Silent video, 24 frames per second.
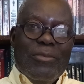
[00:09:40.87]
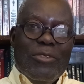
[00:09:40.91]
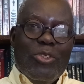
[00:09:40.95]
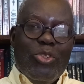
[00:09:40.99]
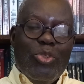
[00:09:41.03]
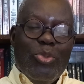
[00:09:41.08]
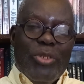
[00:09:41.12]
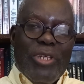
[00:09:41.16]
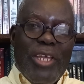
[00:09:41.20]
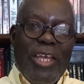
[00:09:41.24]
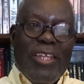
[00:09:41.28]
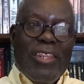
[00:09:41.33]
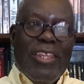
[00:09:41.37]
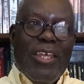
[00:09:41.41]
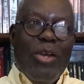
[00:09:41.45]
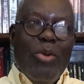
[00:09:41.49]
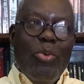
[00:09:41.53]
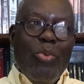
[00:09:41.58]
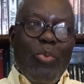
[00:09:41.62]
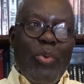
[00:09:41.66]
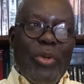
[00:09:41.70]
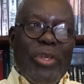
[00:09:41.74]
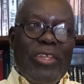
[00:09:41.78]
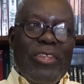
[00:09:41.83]
together
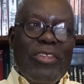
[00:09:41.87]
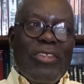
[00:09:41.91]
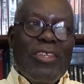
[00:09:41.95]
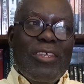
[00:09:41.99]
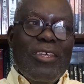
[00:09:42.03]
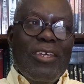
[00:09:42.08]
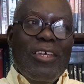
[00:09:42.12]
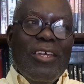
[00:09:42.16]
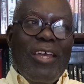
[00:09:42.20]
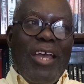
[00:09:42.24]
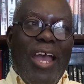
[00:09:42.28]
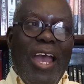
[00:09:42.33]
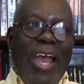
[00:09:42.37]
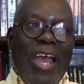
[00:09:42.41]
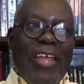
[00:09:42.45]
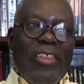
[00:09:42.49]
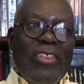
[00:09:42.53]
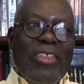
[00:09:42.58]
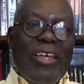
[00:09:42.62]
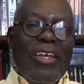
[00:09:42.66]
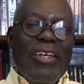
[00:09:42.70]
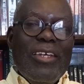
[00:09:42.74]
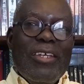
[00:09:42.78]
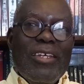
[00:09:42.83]
with
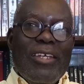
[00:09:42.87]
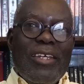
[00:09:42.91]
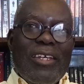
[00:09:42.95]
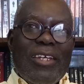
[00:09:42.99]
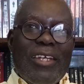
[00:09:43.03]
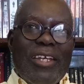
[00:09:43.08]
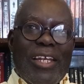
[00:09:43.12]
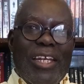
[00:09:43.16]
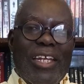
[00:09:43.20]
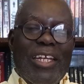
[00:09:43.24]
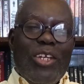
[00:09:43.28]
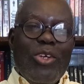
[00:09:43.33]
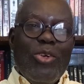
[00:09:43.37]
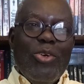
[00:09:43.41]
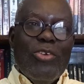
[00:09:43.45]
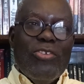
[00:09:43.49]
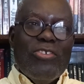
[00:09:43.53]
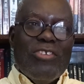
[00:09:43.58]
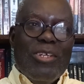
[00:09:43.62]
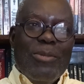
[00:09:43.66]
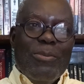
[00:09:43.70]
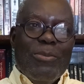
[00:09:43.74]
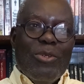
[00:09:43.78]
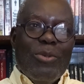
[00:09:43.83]
other clinical
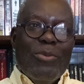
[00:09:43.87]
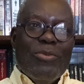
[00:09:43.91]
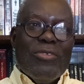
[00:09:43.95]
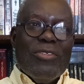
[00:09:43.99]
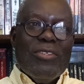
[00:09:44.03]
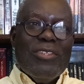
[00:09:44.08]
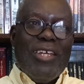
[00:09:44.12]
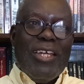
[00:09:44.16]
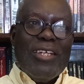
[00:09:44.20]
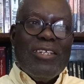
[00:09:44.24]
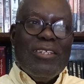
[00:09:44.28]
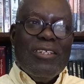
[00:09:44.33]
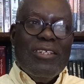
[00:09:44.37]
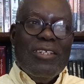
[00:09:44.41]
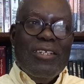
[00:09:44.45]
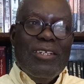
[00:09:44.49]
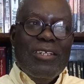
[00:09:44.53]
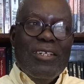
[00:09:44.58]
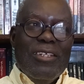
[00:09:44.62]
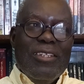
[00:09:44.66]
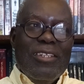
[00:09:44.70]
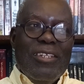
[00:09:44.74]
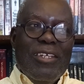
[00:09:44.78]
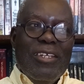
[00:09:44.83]
symptoms that
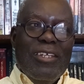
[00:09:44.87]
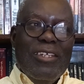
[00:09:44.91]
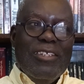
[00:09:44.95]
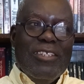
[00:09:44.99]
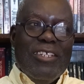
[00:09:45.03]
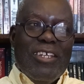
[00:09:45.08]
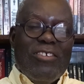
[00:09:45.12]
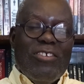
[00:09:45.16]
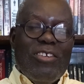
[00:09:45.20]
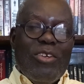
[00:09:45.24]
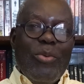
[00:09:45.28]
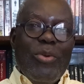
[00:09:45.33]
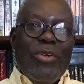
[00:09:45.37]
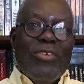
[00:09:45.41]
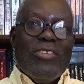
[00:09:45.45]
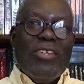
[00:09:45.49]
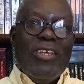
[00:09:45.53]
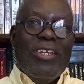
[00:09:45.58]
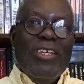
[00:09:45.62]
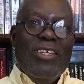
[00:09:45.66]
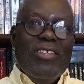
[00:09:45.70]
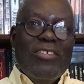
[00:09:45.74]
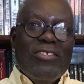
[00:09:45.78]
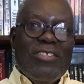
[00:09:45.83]
the test
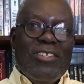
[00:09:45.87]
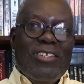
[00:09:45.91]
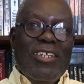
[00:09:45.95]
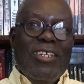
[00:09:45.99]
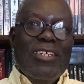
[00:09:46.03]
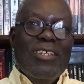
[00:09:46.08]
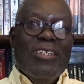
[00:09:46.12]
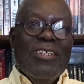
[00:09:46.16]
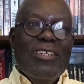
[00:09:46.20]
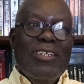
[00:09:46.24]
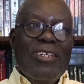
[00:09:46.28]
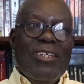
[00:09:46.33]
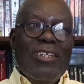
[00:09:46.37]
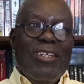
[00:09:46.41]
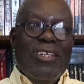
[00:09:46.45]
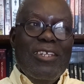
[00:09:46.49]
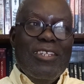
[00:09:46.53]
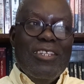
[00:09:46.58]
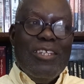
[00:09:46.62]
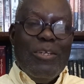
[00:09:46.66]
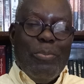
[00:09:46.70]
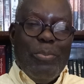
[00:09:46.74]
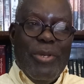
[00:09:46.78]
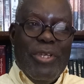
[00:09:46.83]
requester is seeing in
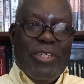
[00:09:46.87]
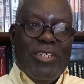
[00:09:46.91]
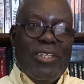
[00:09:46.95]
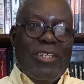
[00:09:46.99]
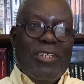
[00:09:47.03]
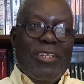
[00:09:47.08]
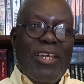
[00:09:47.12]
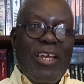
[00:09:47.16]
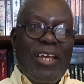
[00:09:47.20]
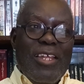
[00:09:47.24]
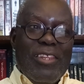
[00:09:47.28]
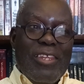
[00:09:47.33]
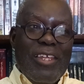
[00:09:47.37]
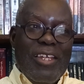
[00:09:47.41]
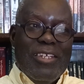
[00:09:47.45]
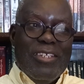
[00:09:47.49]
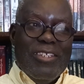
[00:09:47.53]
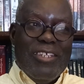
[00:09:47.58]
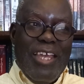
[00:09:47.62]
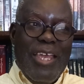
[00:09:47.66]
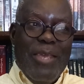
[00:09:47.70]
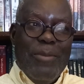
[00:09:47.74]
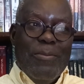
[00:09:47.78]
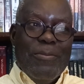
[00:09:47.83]
the patient at that
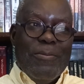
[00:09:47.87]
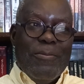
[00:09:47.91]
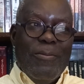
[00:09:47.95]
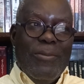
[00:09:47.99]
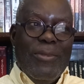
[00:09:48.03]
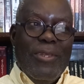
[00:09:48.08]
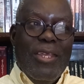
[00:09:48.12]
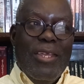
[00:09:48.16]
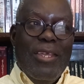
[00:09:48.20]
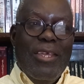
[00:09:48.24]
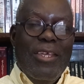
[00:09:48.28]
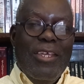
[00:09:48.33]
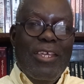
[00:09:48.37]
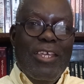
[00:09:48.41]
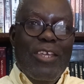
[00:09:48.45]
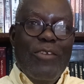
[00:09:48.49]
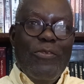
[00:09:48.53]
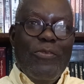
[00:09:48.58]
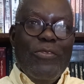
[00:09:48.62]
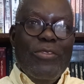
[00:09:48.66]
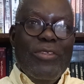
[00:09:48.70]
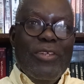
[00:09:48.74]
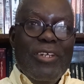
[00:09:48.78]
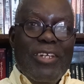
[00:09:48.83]
time.
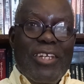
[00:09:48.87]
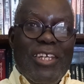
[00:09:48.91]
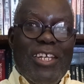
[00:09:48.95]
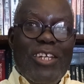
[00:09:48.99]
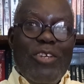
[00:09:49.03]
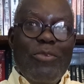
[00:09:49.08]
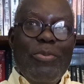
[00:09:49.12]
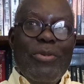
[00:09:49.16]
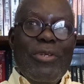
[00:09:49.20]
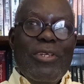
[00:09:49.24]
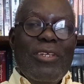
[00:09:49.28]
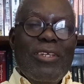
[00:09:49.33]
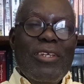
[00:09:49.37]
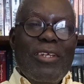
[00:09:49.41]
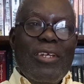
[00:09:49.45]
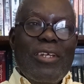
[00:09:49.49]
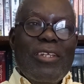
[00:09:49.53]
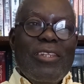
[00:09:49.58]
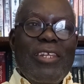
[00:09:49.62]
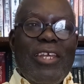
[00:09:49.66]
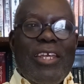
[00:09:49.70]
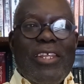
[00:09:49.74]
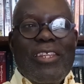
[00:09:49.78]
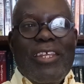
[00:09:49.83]
If need be,
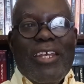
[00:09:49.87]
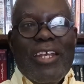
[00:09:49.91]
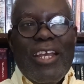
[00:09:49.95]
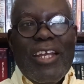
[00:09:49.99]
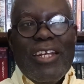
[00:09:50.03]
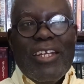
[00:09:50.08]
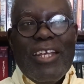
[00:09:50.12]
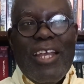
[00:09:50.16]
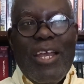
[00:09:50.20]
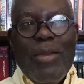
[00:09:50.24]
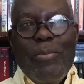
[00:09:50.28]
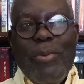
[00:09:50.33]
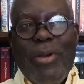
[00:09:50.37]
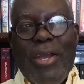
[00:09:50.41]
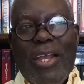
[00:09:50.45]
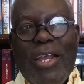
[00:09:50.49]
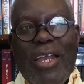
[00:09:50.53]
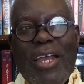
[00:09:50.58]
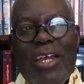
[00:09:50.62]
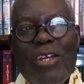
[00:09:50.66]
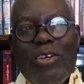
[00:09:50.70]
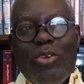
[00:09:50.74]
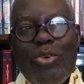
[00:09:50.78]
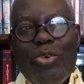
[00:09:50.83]
then they can come back
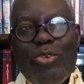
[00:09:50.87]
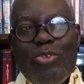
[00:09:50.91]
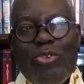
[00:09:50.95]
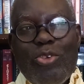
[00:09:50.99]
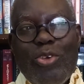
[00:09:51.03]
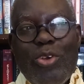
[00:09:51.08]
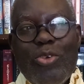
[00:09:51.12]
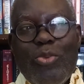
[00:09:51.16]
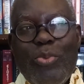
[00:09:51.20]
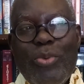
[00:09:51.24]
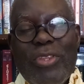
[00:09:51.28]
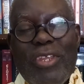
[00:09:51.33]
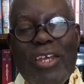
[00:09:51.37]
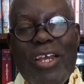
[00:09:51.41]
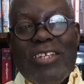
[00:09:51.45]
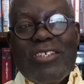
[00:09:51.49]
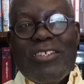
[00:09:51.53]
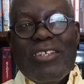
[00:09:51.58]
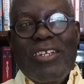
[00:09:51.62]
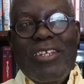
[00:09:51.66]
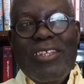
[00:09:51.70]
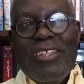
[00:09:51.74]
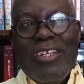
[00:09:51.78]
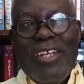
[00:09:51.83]
and consult with us
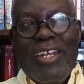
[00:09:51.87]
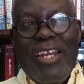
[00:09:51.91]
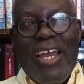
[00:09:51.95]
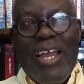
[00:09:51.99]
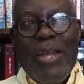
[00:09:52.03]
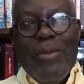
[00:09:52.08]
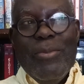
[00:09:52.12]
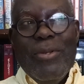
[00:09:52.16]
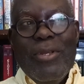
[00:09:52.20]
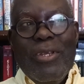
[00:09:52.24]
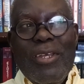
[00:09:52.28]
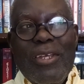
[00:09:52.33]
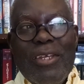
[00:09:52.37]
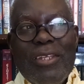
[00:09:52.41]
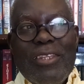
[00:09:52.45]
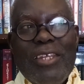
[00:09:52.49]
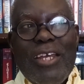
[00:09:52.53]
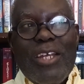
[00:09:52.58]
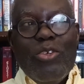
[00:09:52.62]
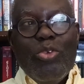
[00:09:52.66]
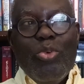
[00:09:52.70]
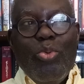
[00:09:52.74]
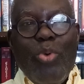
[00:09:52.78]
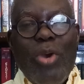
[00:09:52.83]
in the lab
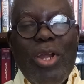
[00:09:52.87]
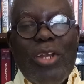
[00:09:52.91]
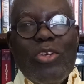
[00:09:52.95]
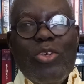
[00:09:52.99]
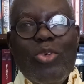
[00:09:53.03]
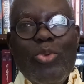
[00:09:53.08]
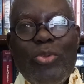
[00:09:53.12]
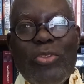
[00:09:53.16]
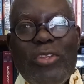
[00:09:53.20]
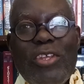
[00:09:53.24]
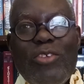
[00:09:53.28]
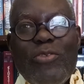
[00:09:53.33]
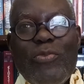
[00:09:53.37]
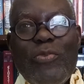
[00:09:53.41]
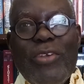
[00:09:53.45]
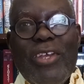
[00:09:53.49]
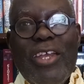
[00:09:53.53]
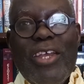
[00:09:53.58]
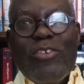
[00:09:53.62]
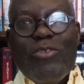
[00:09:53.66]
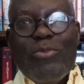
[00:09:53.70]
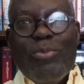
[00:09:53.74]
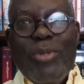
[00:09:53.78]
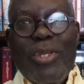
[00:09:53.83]
that what do these
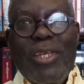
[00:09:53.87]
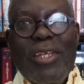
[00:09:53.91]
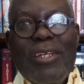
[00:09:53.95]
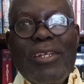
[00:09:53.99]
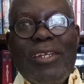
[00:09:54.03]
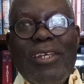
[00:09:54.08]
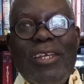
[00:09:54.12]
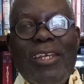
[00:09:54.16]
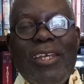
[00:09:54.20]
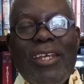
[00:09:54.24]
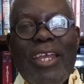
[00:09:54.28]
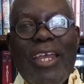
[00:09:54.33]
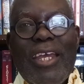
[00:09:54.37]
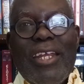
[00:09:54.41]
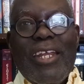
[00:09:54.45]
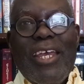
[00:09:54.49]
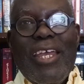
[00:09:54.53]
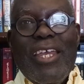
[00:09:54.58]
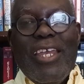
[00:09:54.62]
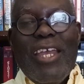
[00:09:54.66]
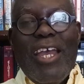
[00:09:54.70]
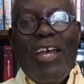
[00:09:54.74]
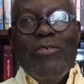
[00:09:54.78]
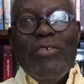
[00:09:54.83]
figures mean? Can
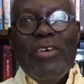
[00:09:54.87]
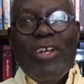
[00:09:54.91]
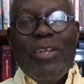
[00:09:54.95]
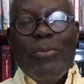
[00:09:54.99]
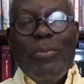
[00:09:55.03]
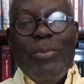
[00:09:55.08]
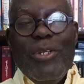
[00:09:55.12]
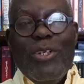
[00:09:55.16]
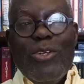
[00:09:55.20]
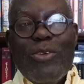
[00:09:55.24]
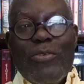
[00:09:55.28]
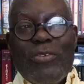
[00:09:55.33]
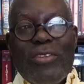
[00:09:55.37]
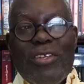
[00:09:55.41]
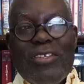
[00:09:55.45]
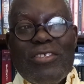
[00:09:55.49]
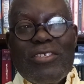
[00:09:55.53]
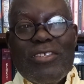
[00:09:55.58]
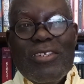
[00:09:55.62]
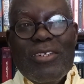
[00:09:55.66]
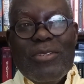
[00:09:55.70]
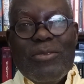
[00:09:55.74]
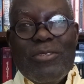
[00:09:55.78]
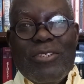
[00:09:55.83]
I have a repeat of
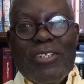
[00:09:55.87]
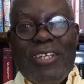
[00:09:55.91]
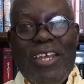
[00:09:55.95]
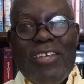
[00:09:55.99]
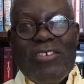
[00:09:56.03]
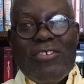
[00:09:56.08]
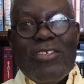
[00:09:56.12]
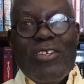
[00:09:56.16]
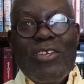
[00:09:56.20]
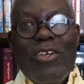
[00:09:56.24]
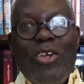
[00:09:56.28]
this test?